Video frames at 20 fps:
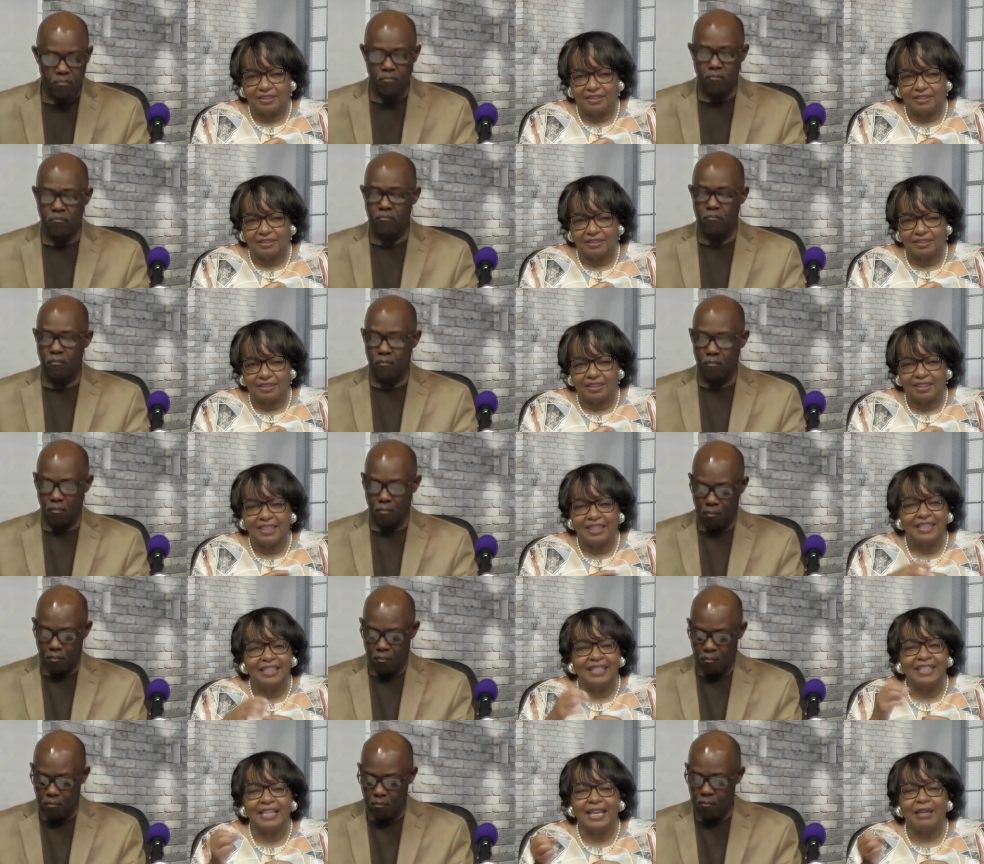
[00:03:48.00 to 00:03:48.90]
Speaker 1: mm-hmm. and
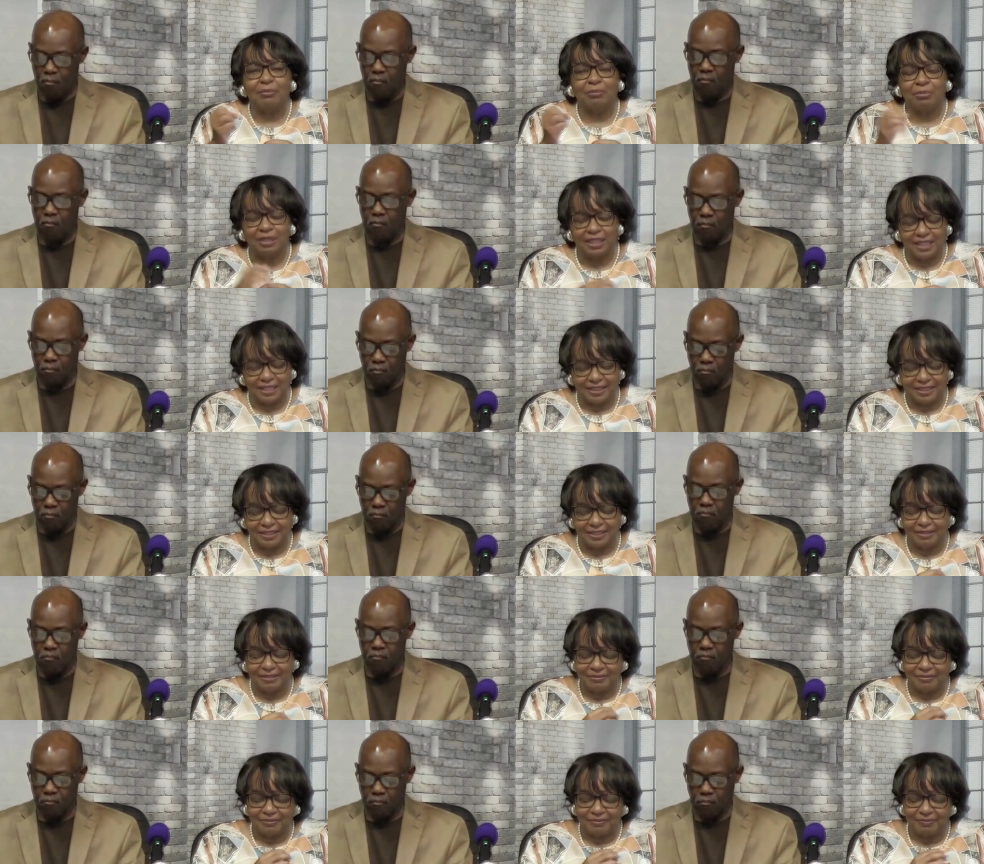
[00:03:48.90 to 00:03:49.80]
he got mm-hmm. blessed.
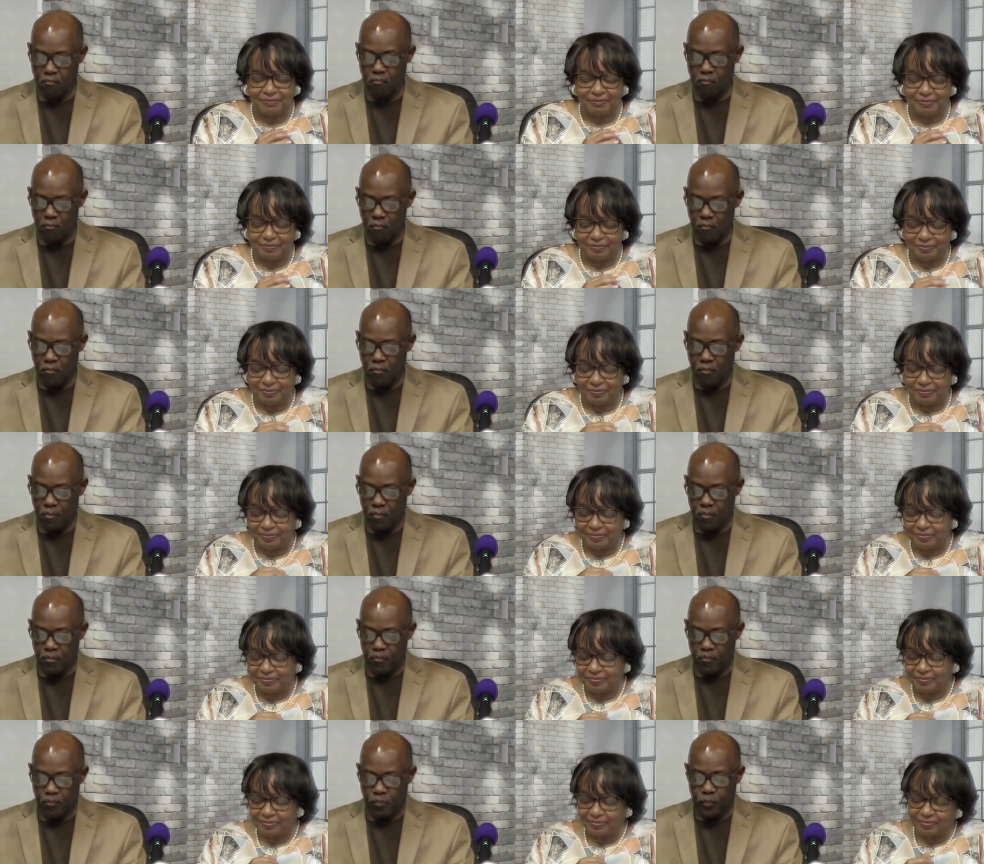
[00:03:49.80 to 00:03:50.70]

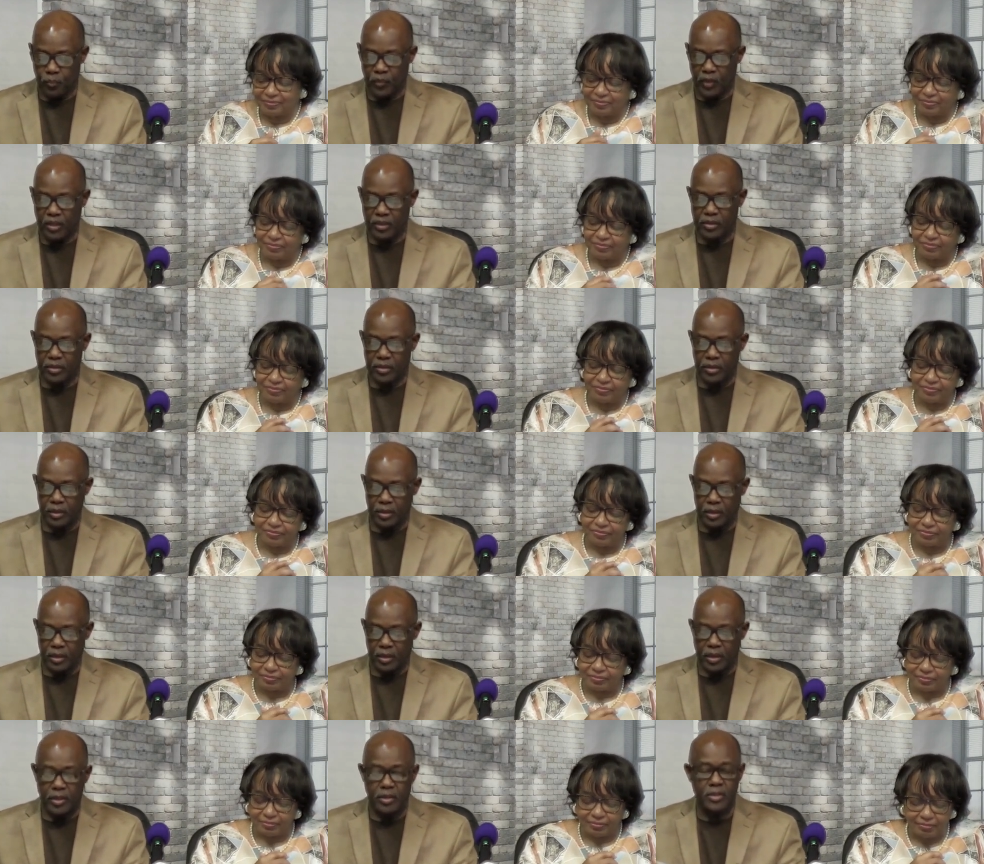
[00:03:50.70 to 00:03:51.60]
Speaker 2: That's
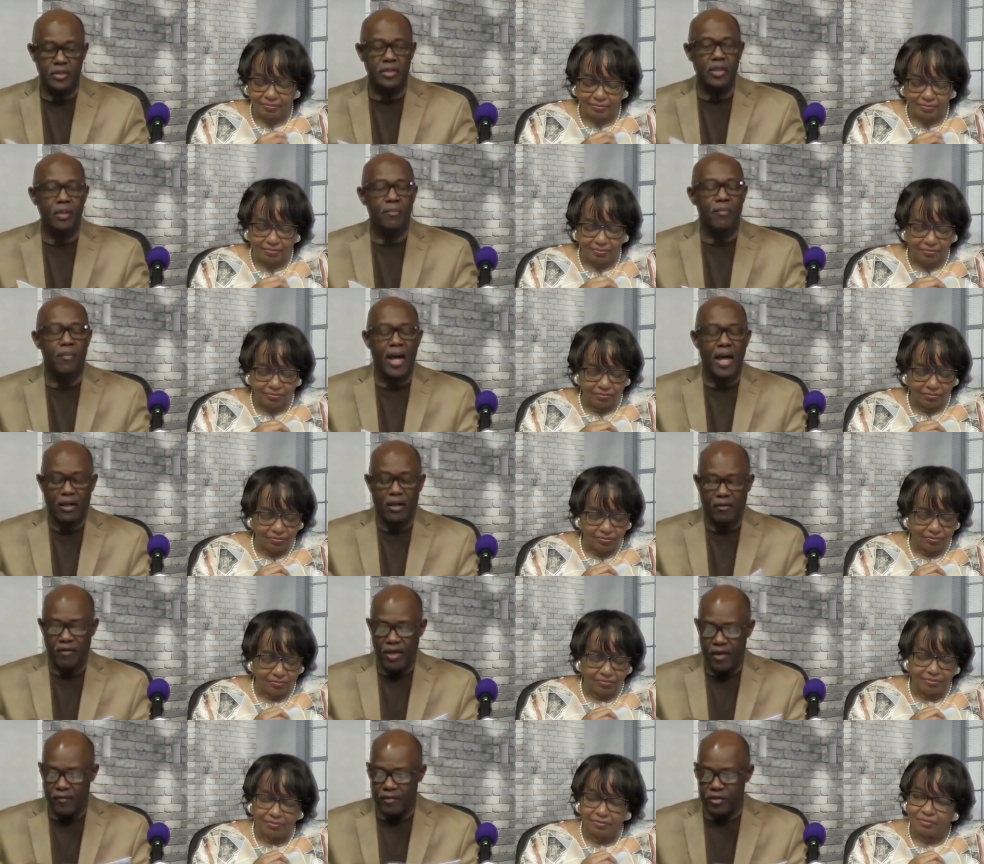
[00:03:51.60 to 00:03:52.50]
good. It's a matter
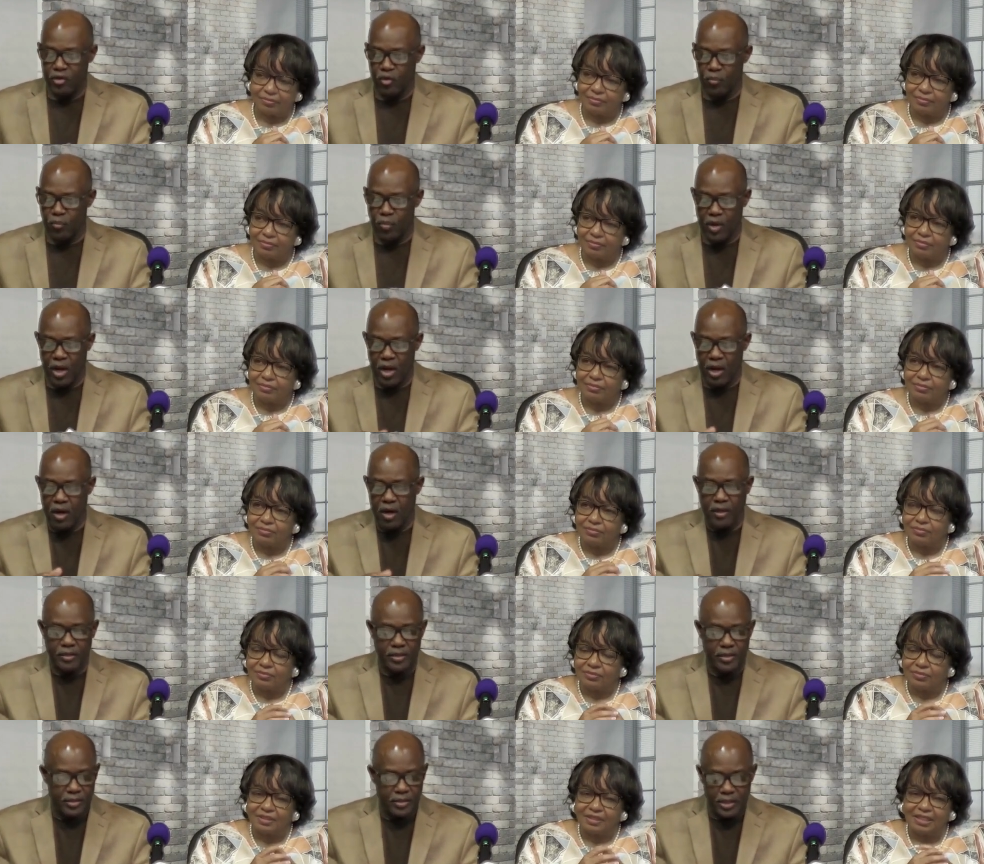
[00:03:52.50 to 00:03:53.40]
of having your
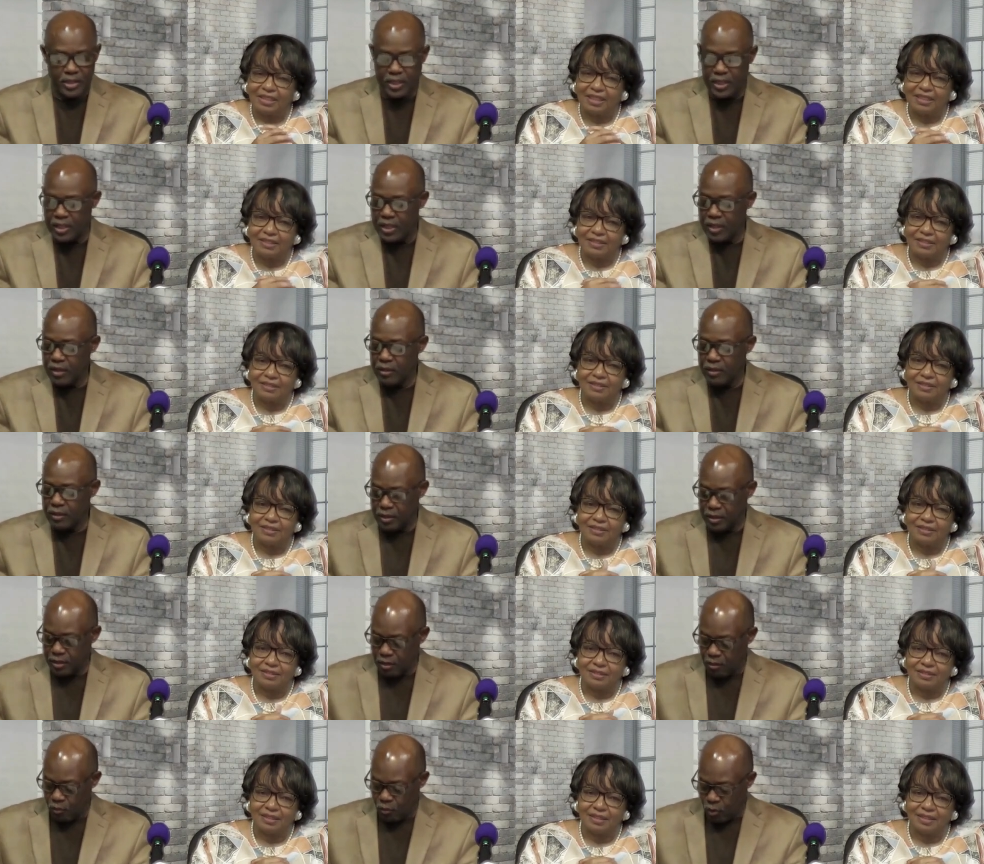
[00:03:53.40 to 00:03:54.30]
priorities together. Yeah. You
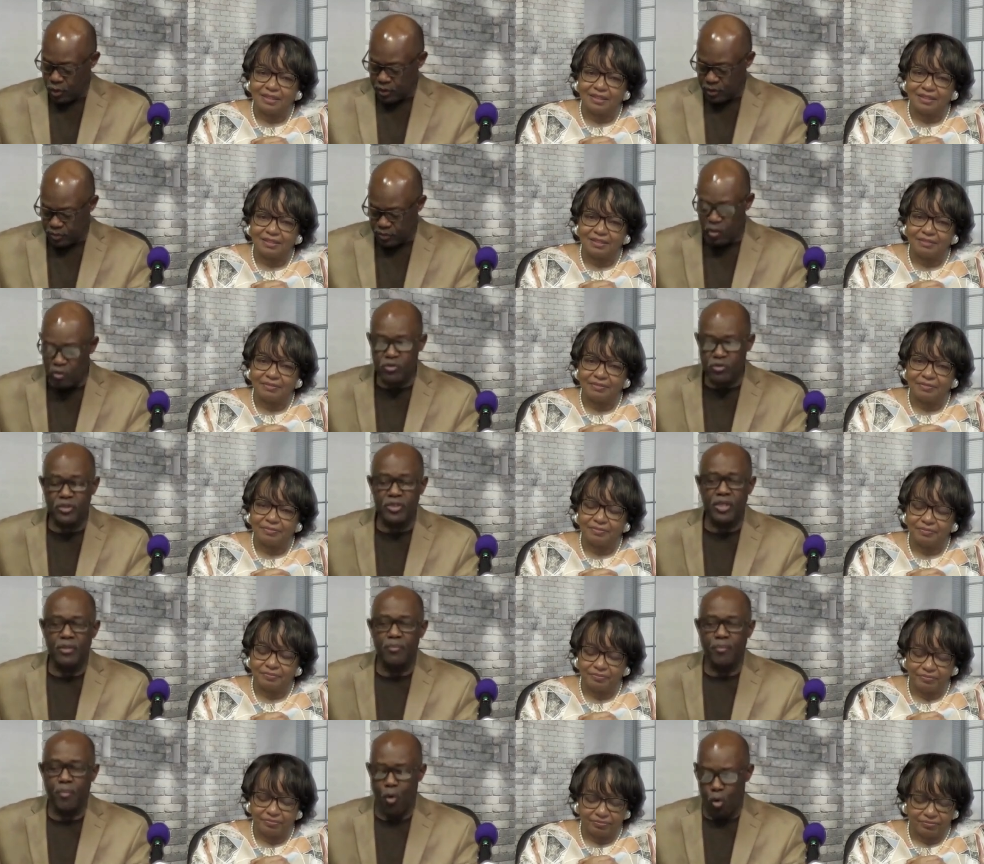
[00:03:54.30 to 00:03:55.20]
know, yeah. what's most
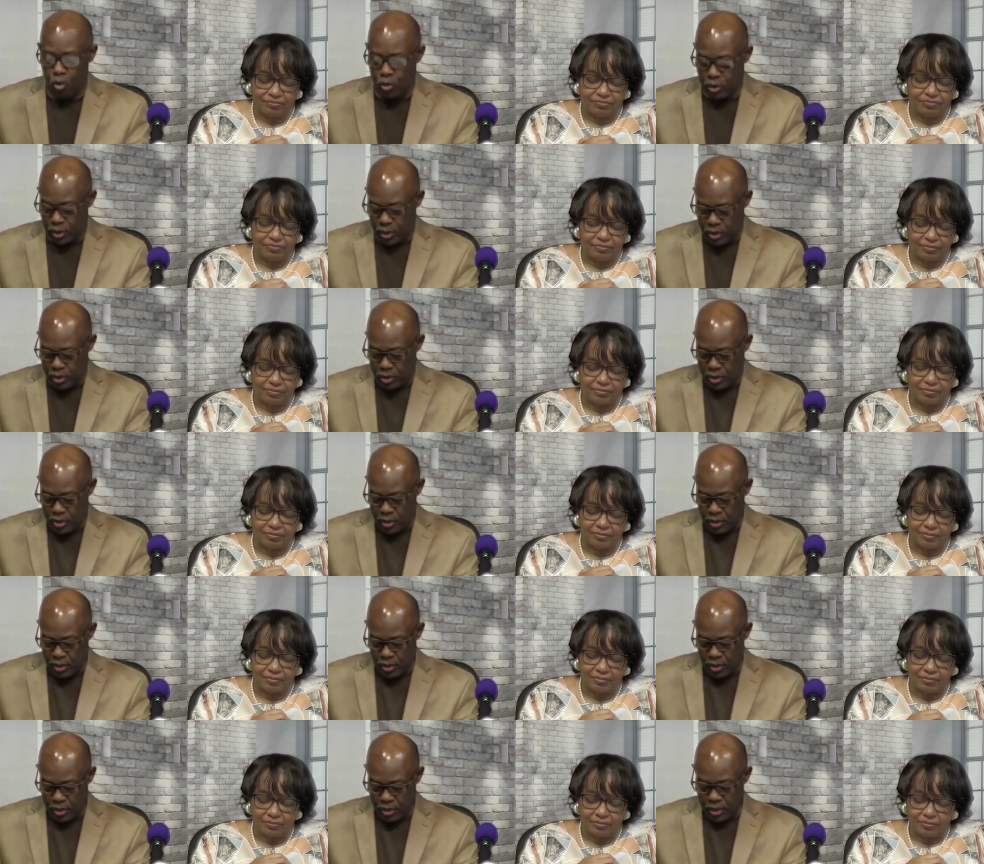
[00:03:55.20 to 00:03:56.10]
important.
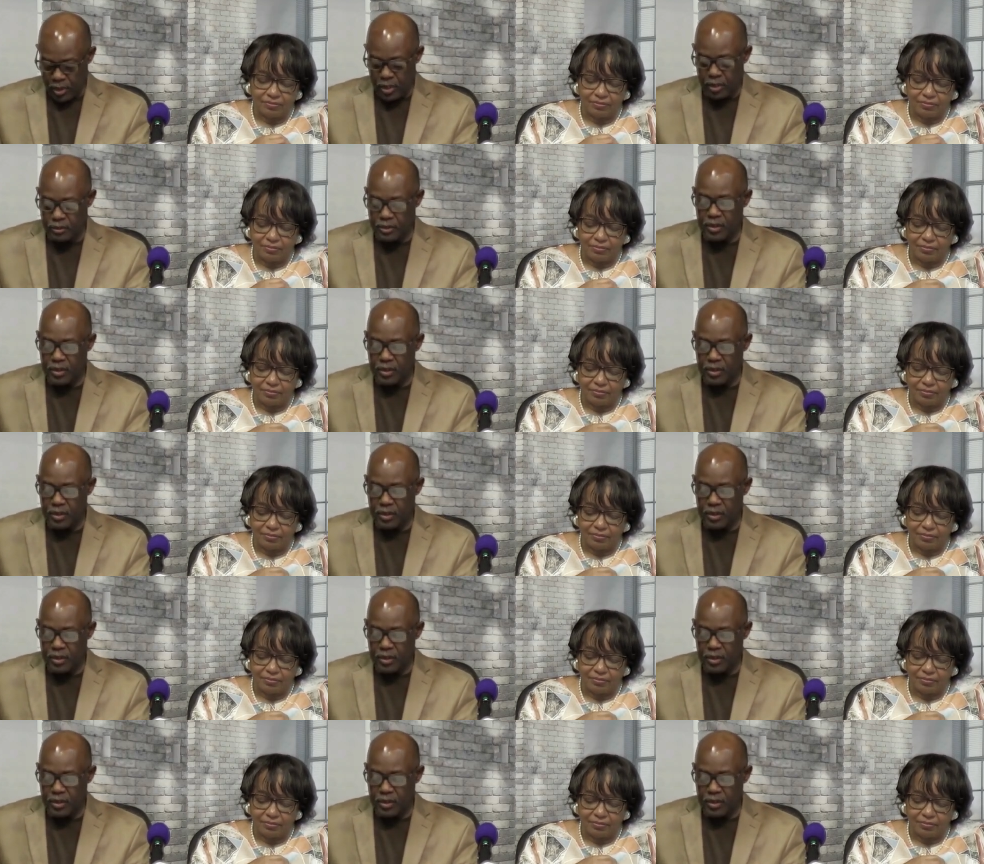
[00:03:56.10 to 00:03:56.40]
You know,